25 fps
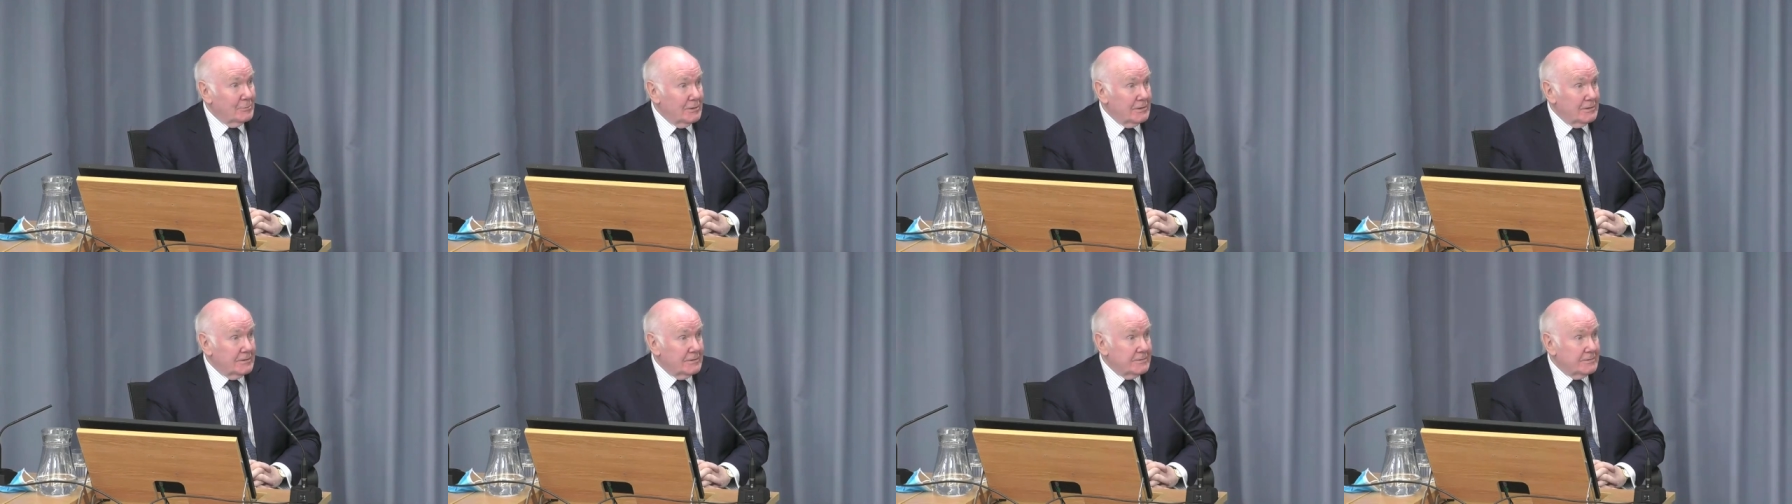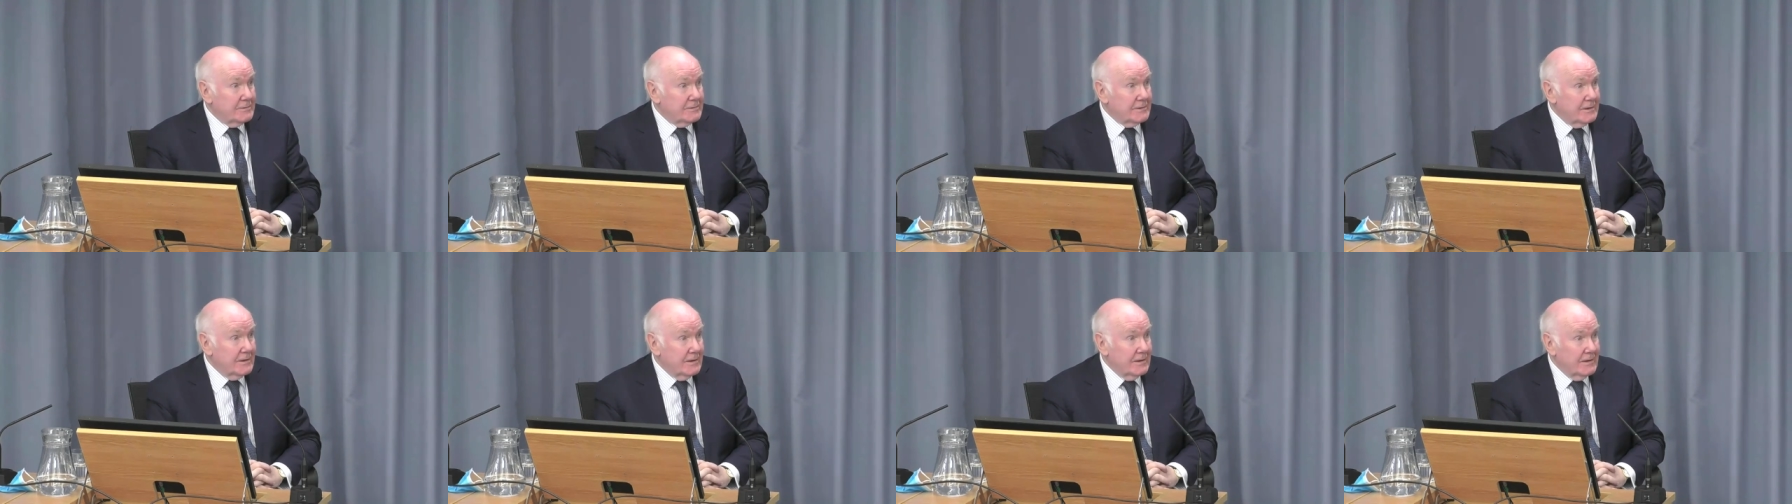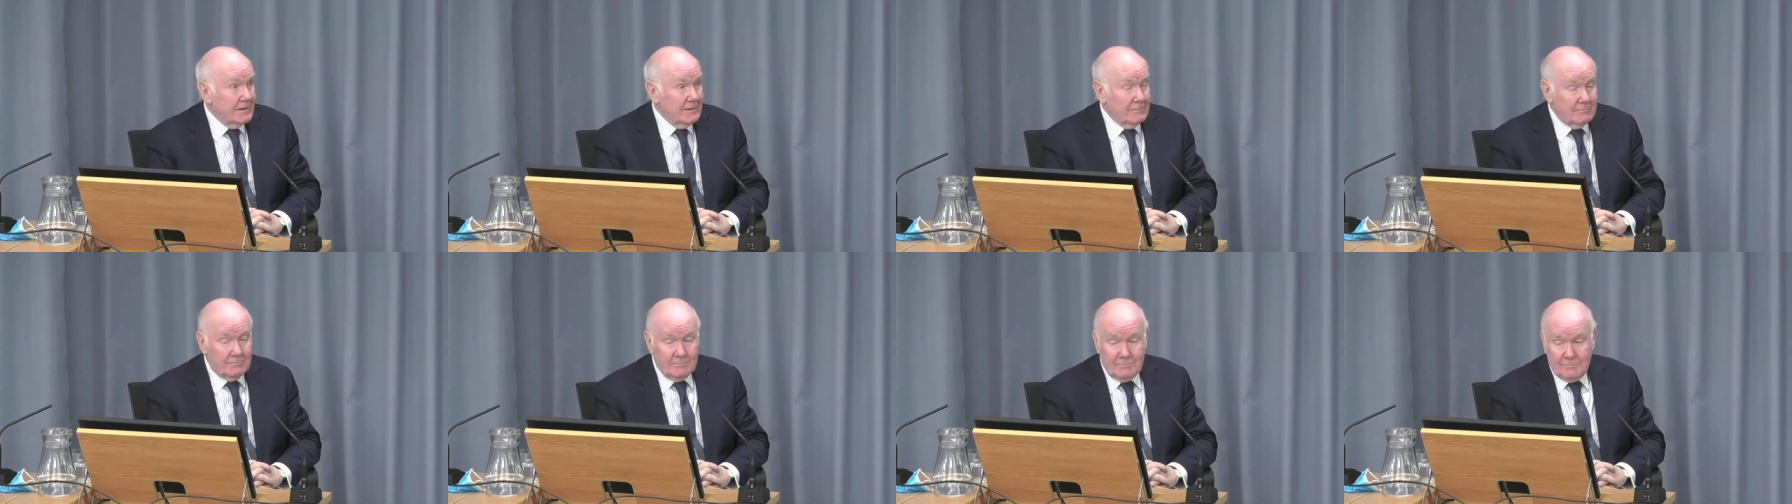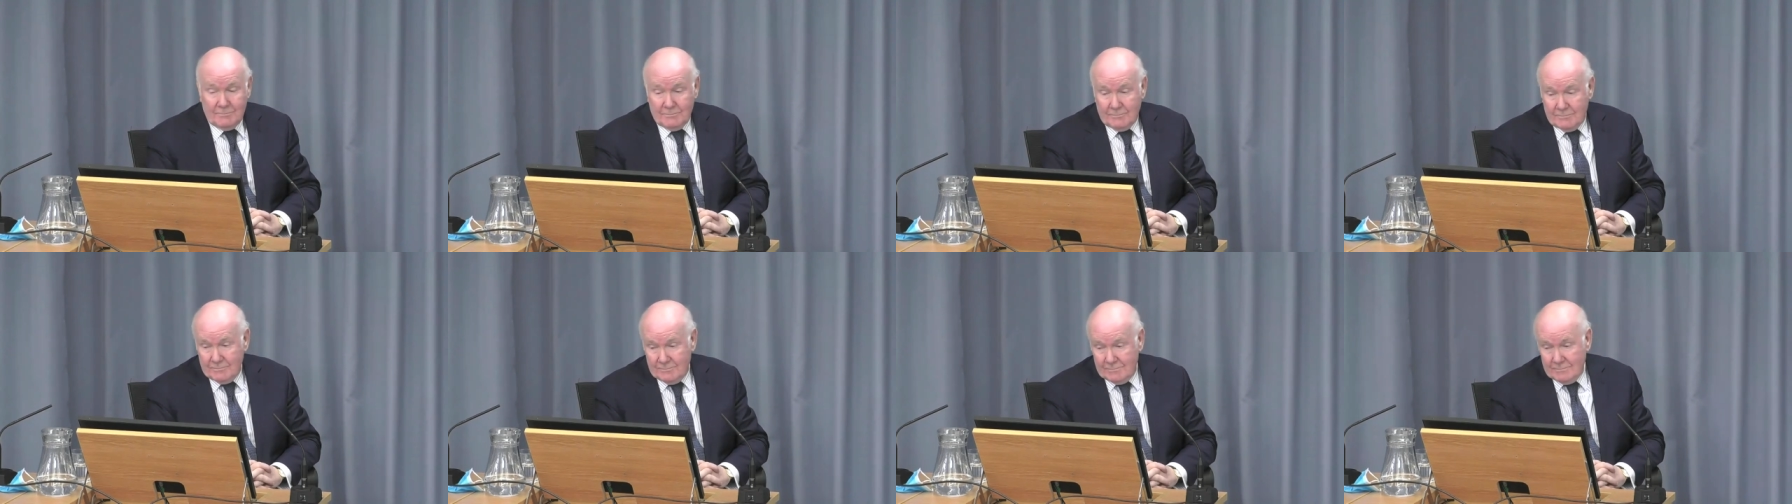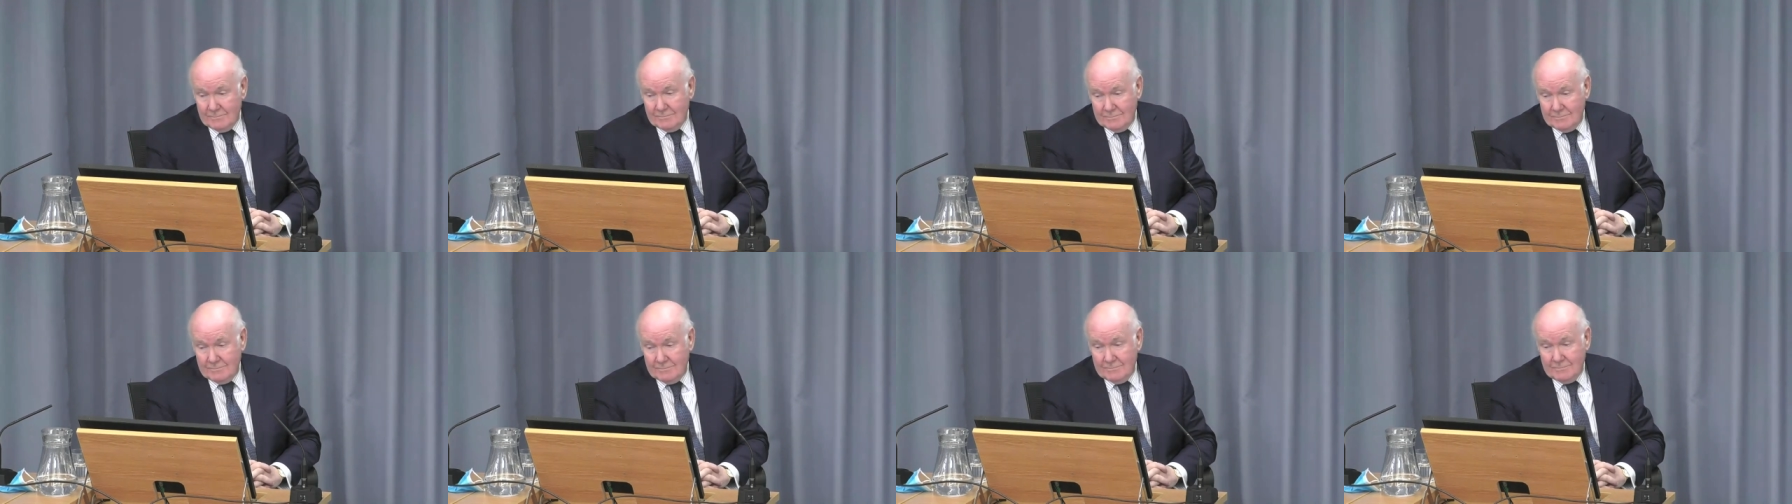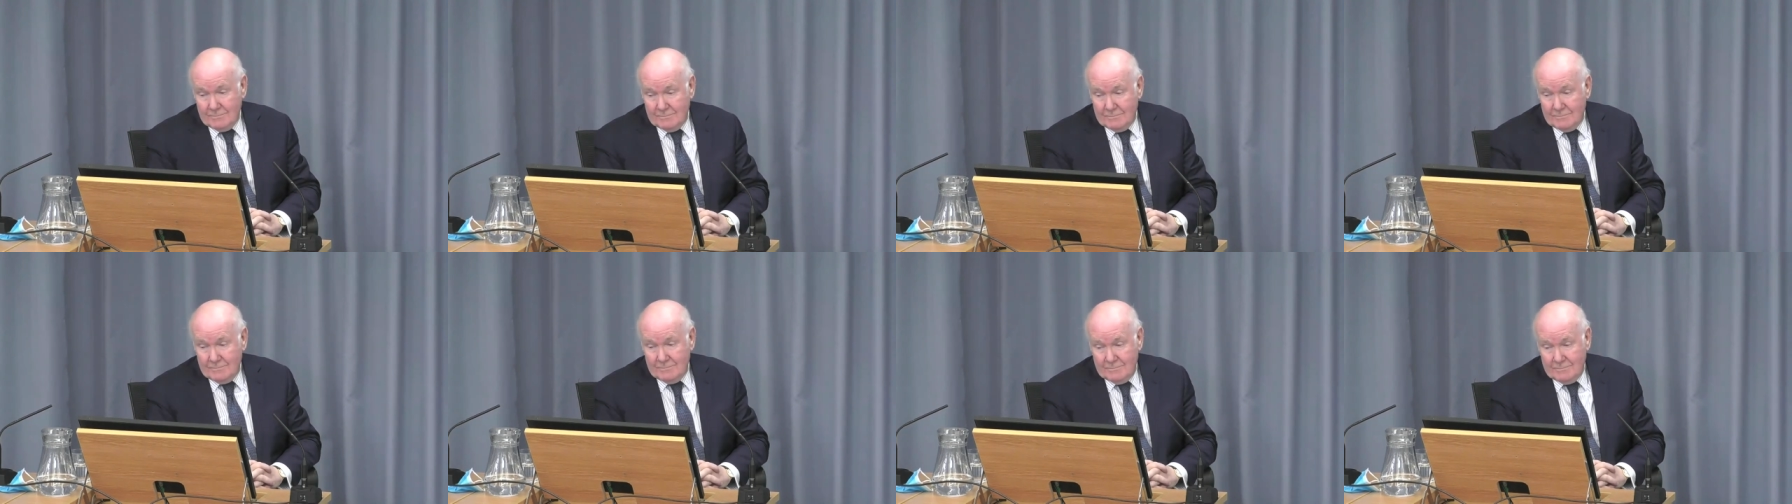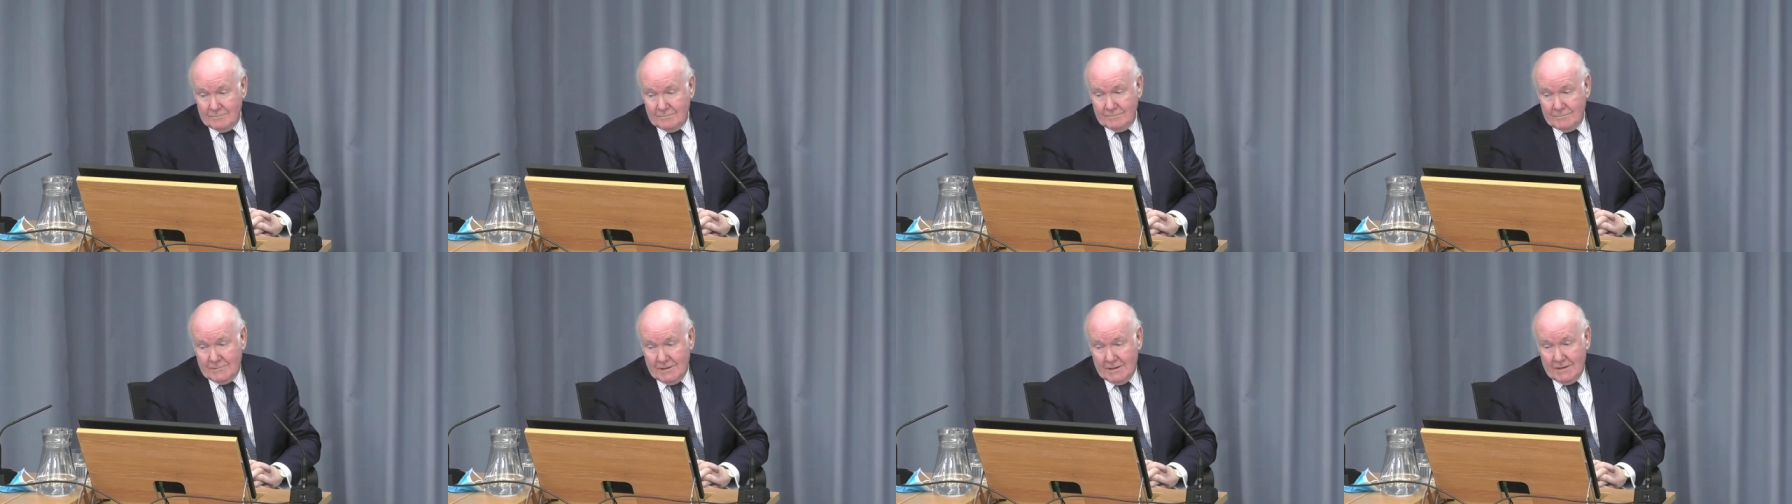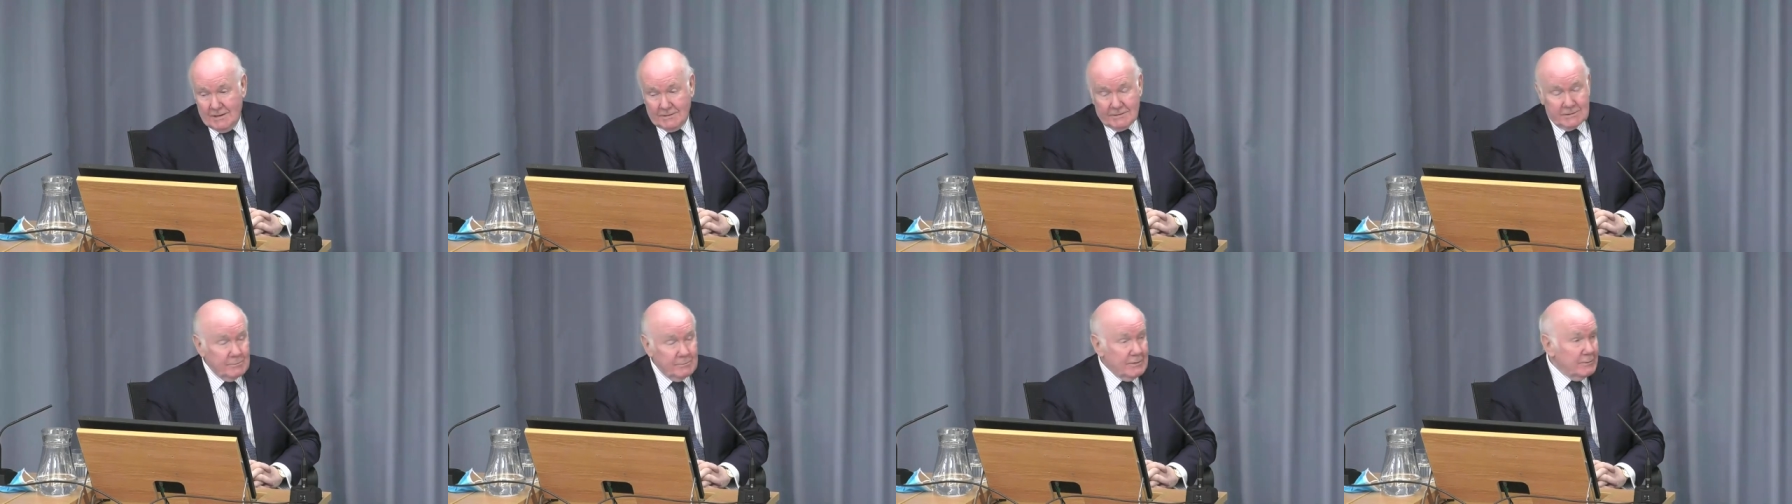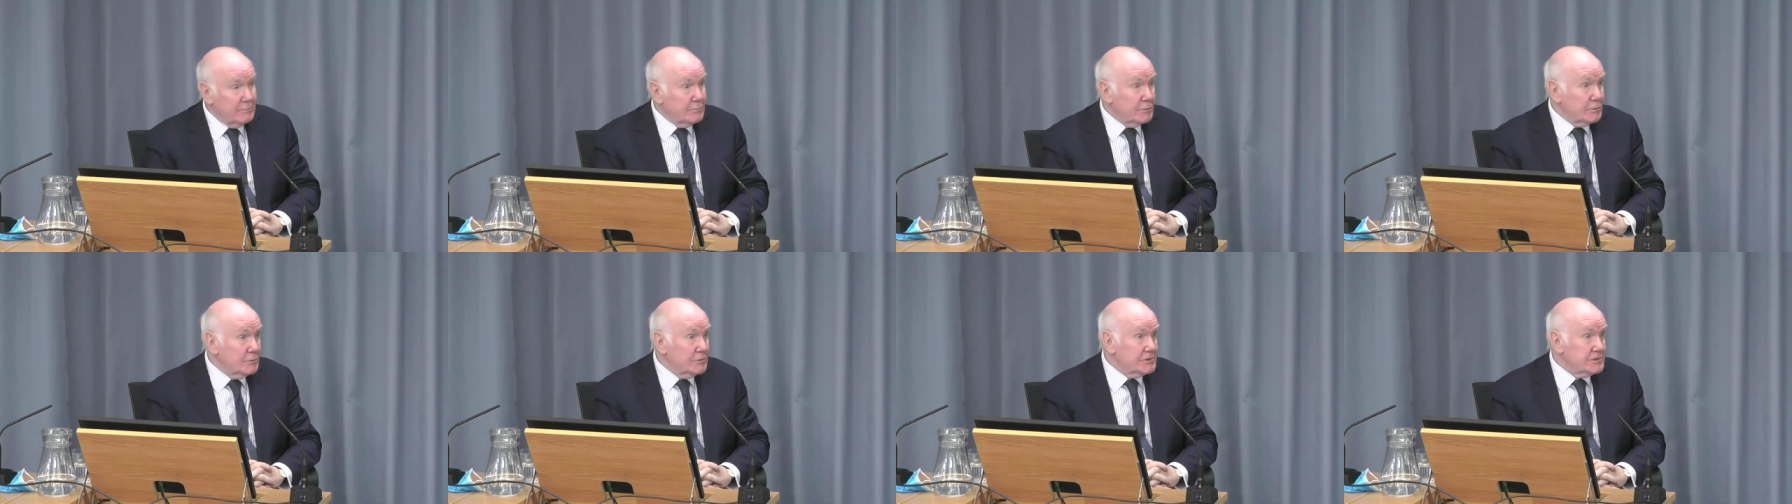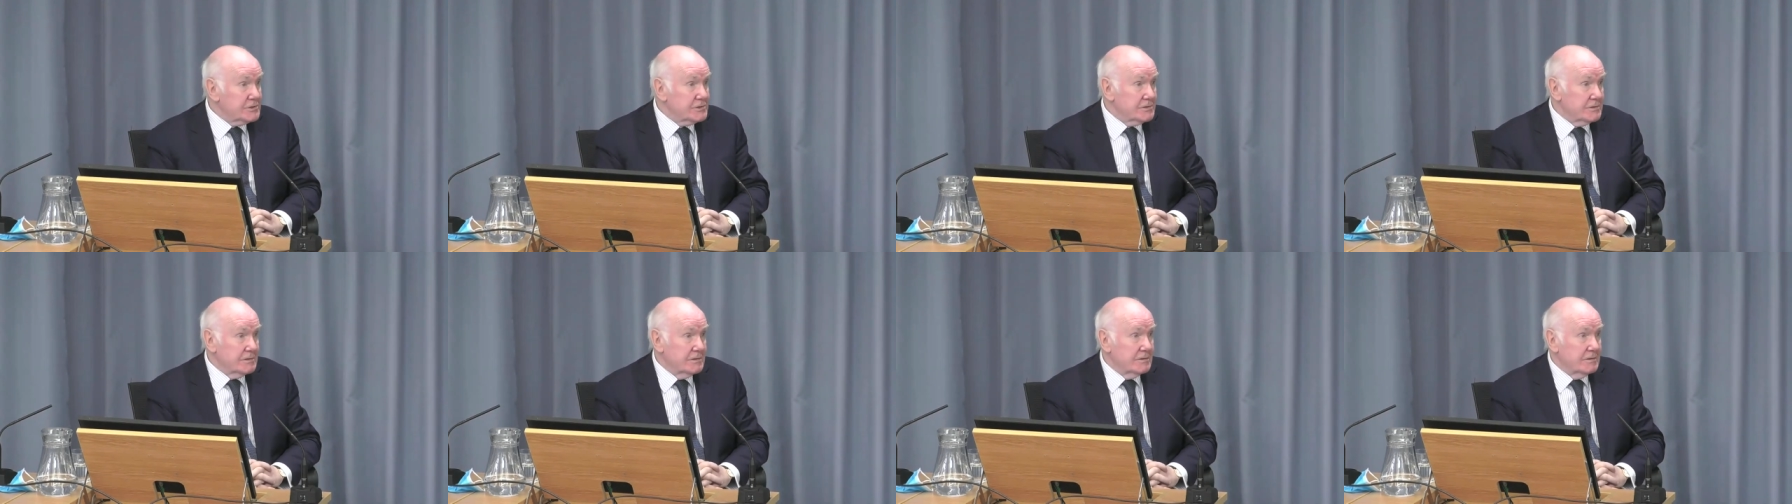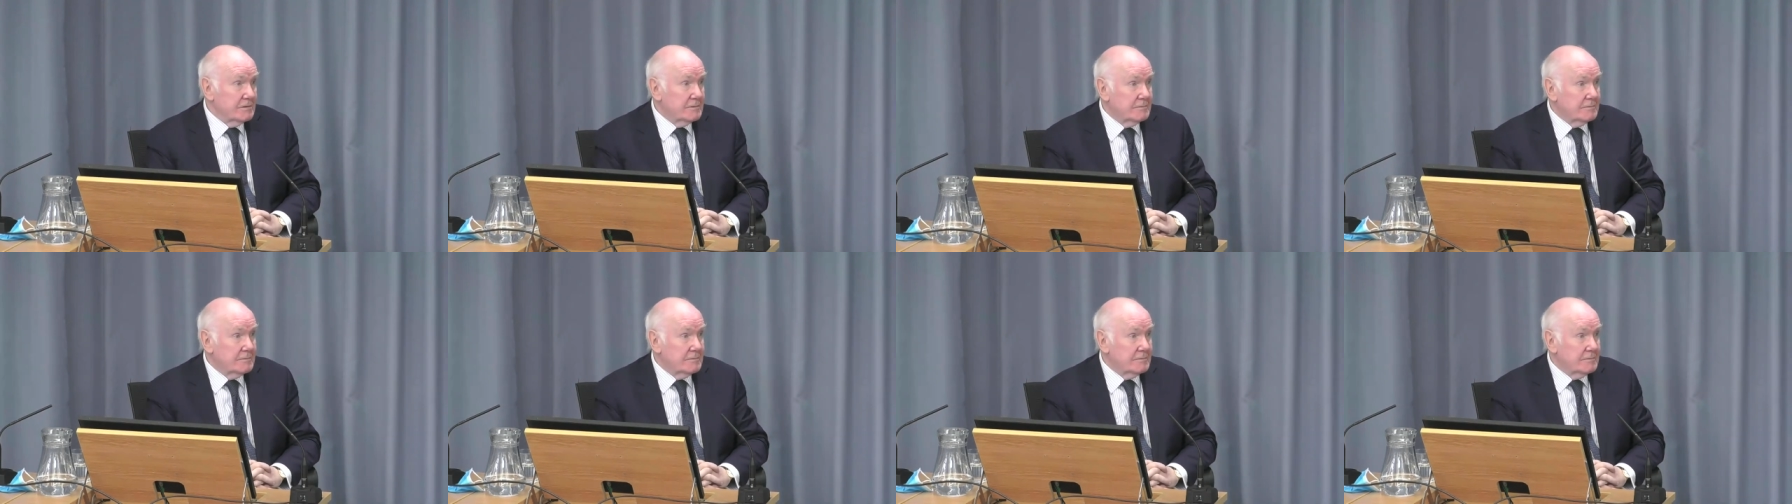but um, they had to be pushed.